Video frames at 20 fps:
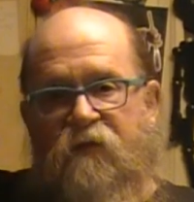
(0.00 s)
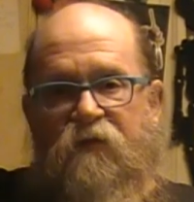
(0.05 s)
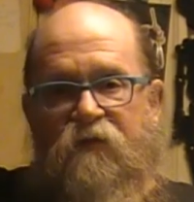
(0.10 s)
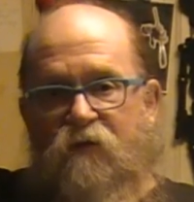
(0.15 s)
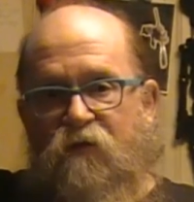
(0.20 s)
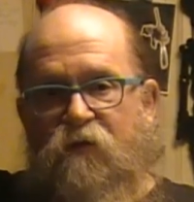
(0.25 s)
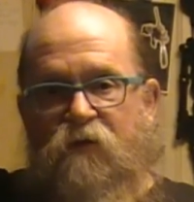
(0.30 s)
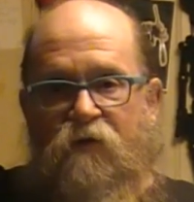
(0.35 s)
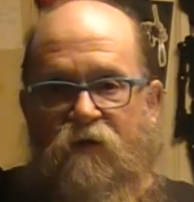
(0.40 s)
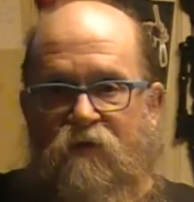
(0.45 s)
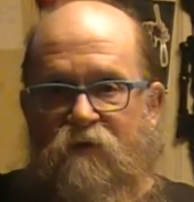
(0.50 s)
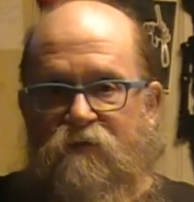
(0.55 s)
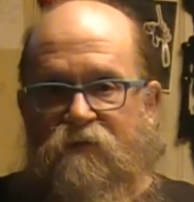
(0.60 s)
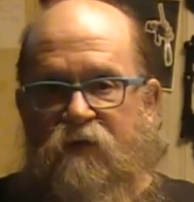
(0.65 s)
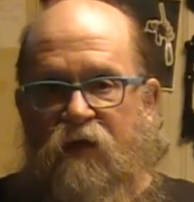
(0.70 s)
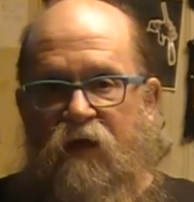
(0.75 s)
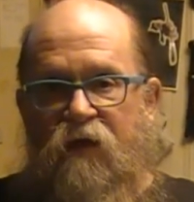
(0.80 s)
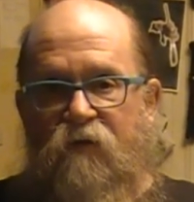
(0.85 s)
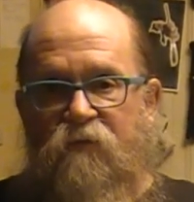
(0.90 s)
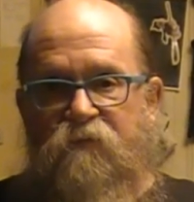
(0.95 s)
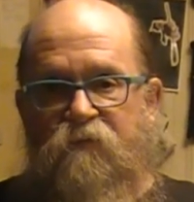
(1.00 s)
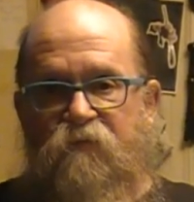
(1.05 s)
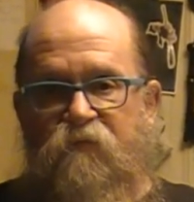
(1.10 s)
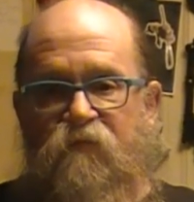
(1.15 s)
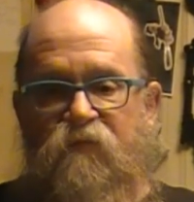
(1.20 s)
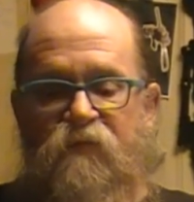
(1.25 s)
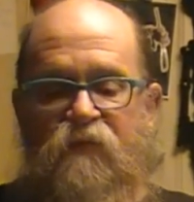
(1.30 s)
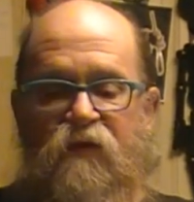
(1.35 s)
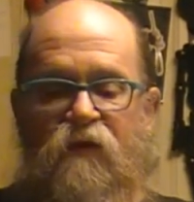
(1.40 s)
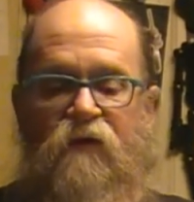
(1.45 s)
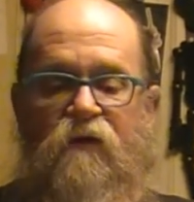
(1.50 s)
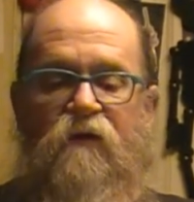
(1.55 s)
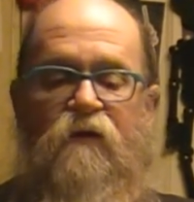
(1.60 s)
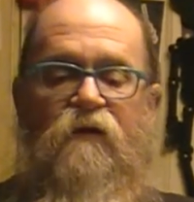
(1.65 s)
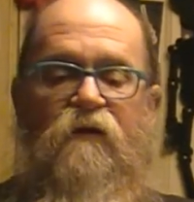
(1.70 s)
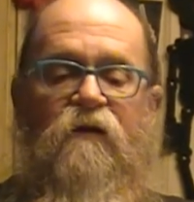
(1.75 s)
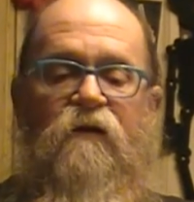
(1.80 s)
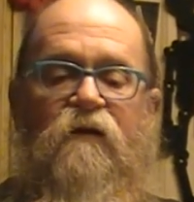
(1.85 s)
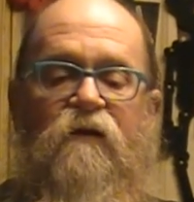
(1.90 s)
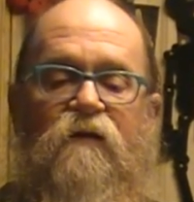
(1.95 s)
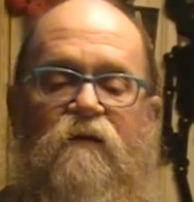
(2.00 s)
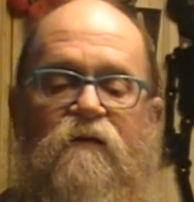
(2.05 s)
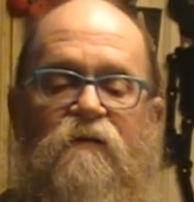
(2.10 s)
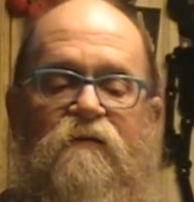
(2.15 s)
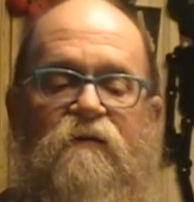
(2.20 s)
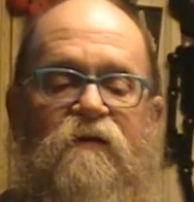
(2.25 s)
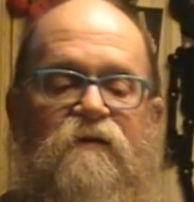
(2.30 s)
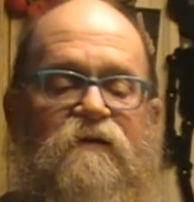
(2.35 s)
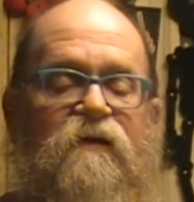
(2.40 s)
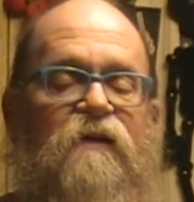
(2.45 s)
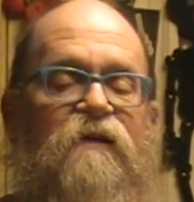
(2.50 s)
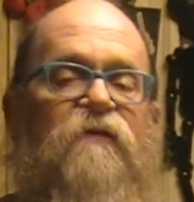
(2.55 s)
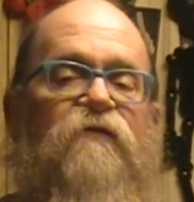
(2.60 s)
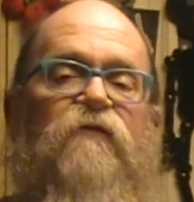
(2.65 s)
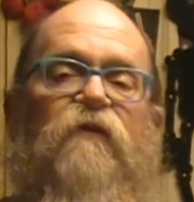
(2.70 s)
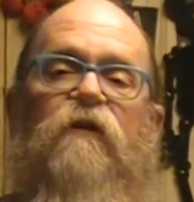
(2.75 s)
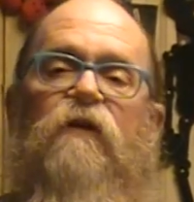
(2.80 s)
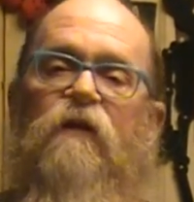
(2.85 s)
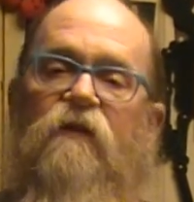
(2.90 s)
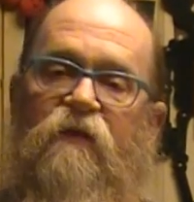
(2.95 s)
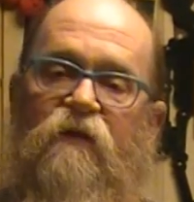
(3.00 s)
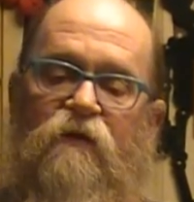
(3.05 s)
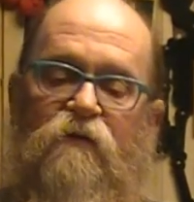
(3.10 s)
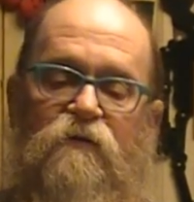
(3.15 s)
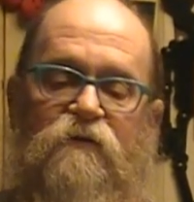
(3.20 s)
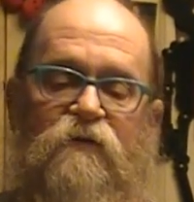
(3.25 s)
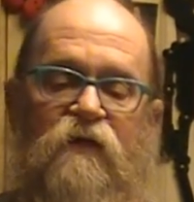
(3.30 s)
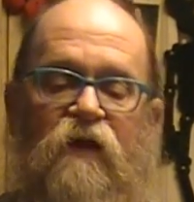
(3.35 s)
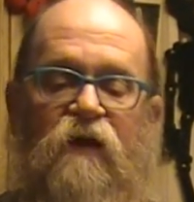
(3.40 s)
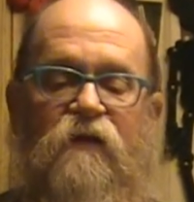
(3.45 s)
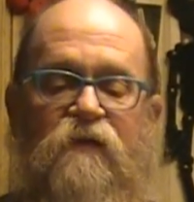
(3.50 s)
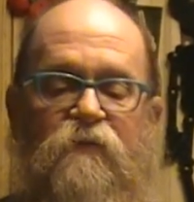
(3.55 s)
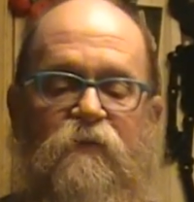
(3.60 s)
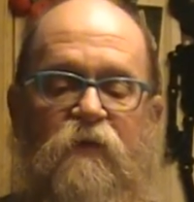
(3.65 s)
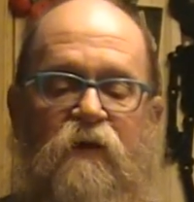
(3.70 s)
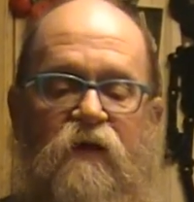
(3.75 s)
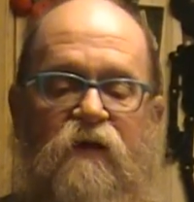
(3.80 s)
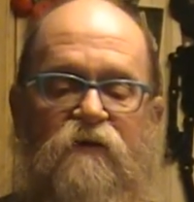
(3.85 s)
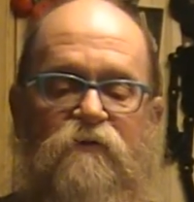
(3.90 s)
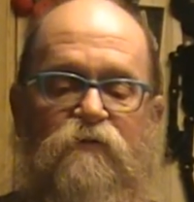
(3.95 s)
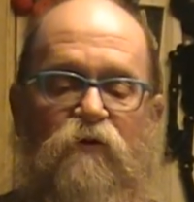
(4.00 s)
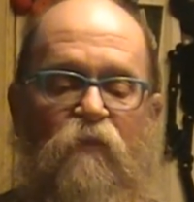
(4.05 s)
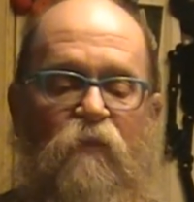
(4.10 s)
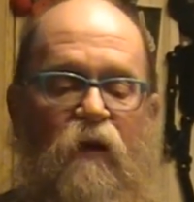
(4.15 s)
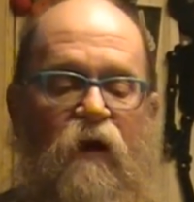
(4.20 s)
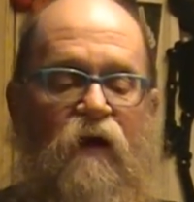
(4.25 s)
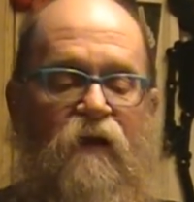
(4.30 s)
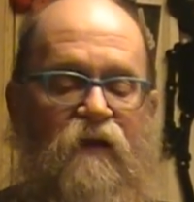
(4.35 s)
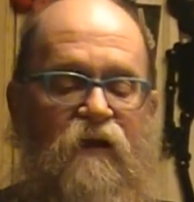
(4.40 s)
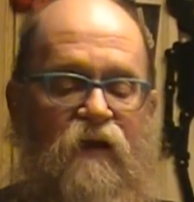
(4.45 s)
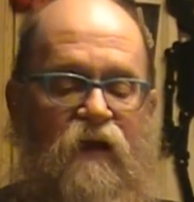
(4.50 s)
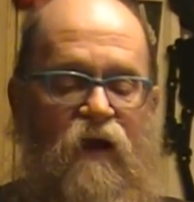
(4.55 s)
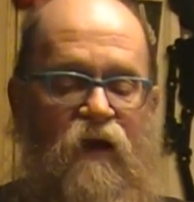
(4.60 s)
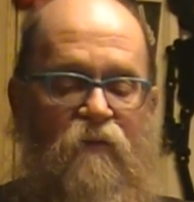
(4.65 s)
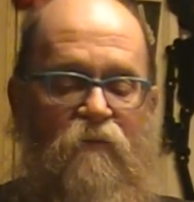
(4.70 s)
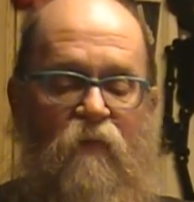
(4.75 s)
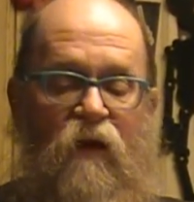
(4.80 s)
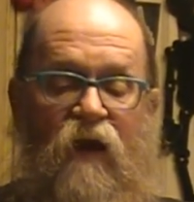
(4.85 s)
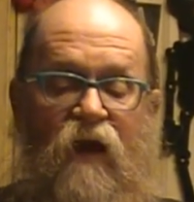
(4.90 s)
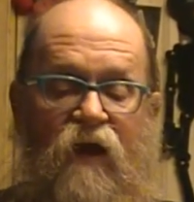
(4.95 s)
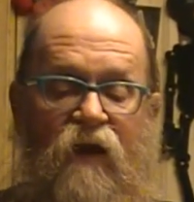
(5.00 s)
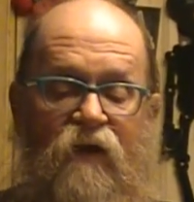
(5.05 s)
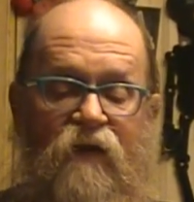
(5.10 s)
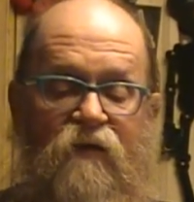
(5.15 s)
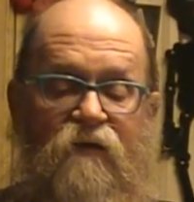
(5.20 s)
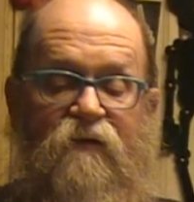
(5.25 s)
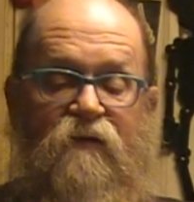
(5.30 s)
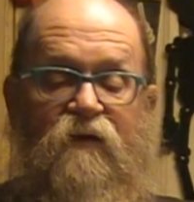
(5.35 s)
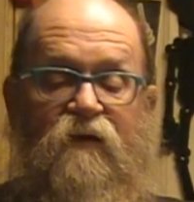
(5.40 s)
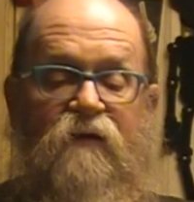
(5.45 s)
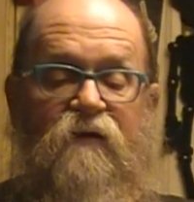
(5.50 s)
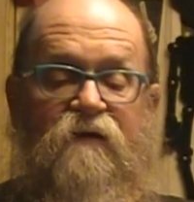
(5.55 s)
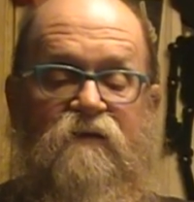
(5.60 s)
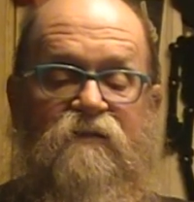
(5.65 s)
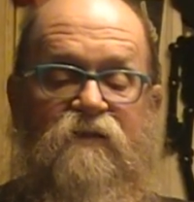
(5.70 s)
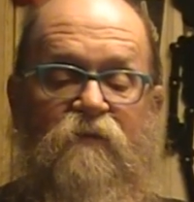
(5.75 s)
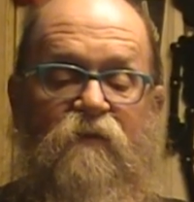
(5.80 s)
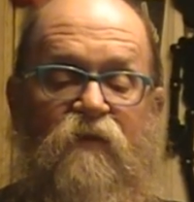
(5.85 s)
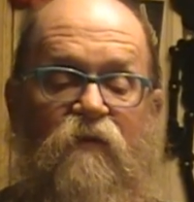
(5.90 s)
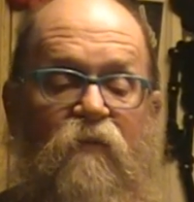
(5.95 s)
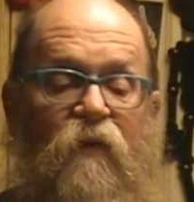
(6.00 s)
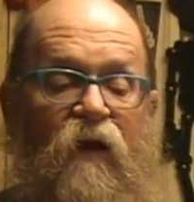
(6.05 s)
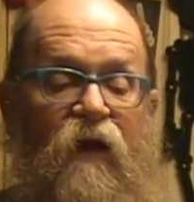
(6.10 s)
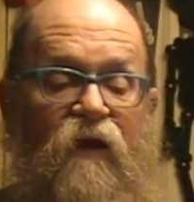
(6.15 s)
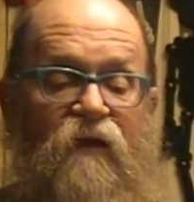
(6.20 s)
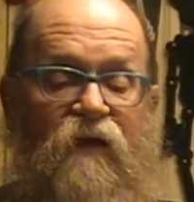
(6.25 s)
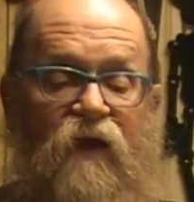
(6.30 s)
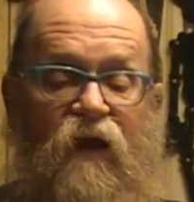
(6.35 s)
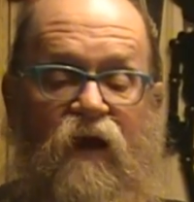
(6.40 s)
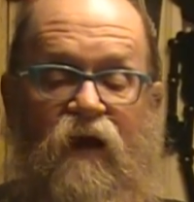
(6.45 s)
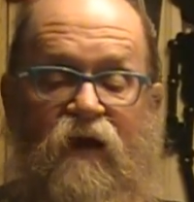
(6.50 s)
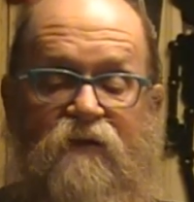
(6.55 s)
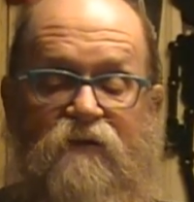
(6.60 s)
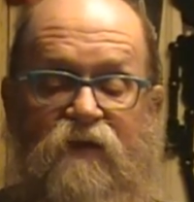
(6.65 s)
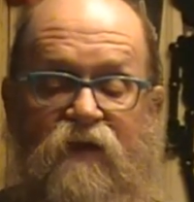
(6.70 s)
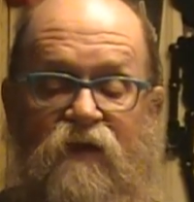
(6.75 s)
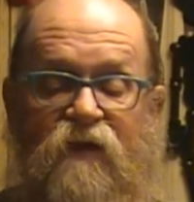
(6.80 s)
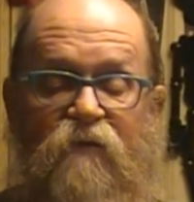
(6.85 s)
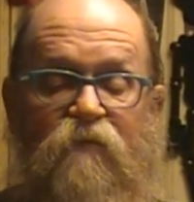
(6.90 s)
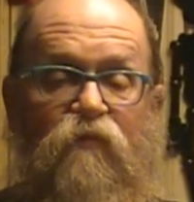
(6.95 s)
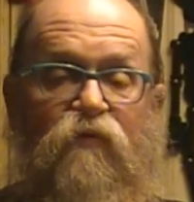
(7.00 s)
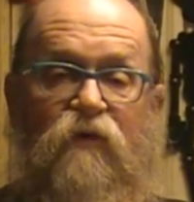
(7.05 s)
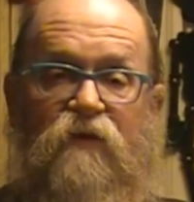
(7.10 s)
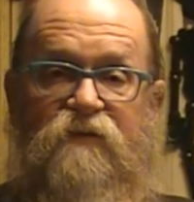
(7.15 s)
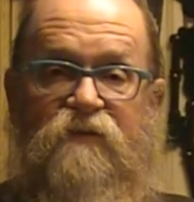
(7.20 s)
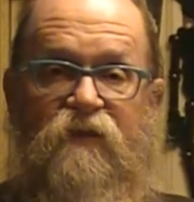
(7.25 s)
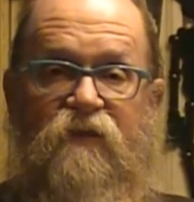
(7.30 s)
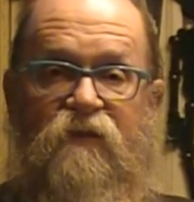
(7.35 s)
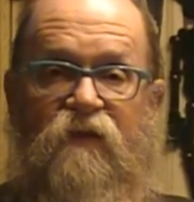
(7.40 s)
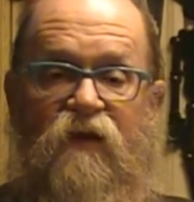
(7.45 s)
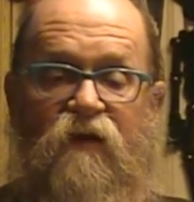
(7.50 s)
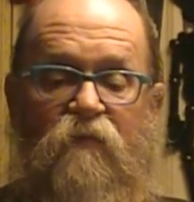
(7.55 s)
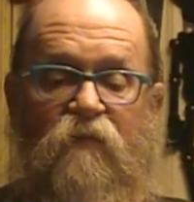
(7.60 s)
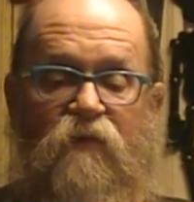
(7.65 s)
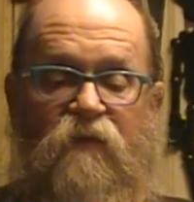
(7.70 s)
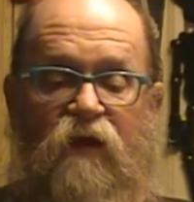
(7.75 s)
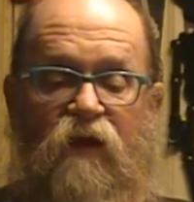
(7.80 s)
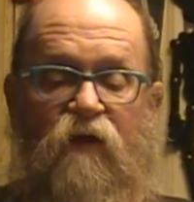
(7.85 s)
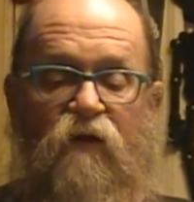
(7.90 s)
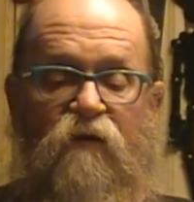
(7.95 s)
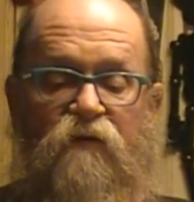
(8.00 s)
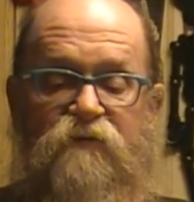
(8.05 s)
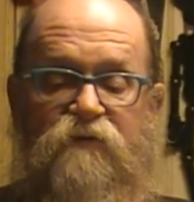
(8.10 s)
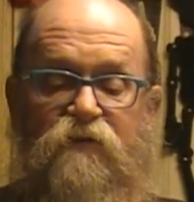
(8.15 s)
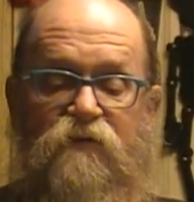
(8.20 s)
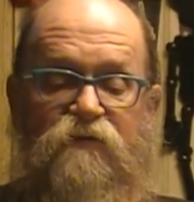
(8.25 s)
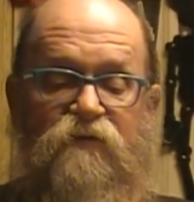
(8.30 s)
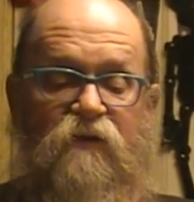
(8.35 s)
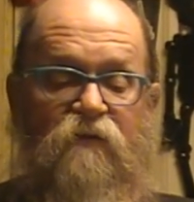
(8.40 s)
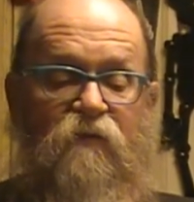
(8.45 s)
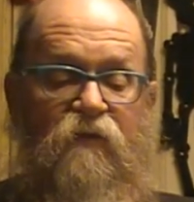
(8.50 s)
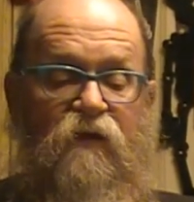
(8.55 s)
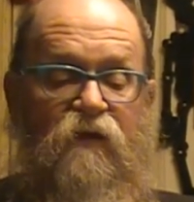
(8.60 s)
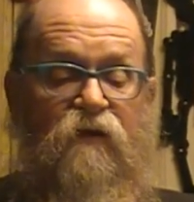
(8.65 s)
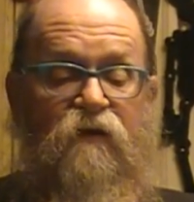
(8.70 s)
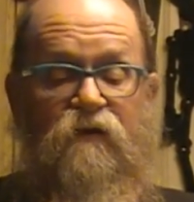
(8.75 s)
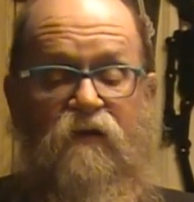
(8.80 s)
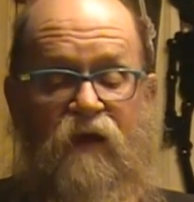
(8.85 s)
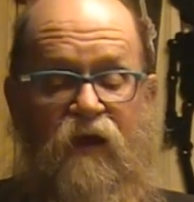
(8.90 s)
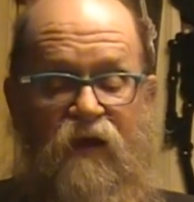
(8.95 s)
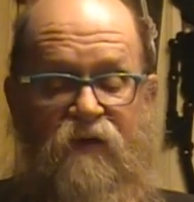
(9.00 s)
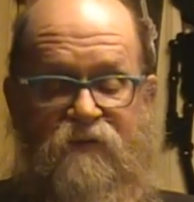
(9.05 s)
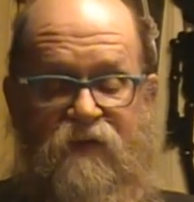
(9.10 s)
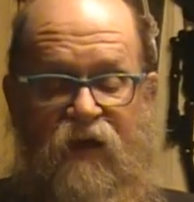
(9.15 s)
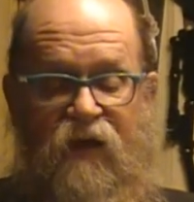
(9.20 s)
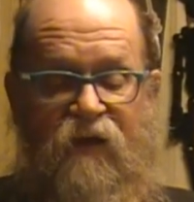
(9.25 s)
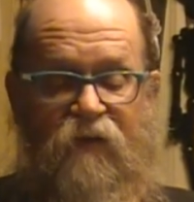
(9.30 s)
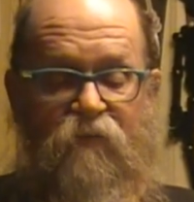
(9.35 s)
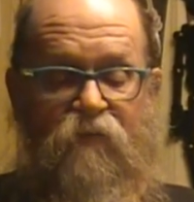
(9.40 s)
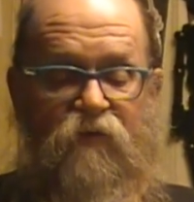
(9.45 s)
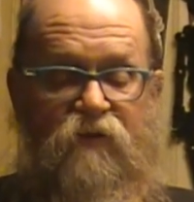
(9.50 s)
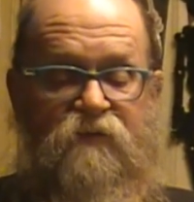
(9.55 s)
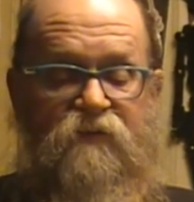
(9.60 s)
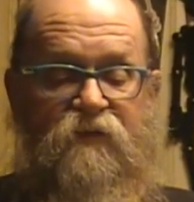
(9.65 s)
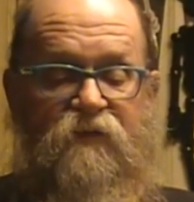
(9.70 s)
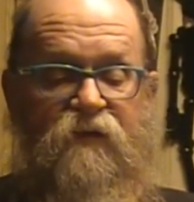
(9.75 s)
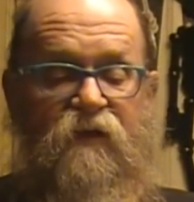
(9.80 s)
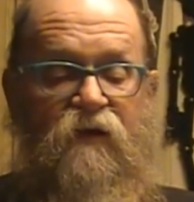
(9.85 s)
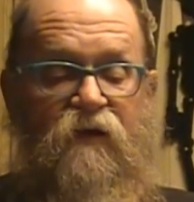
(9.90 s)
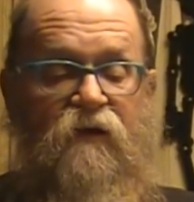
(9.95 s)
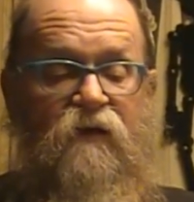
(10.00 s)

the little critters out. This thing's full of those, and it's because Robotnik got mad at some of the bad guys and imprisoned them, but then also some of the good guys got imprisoned.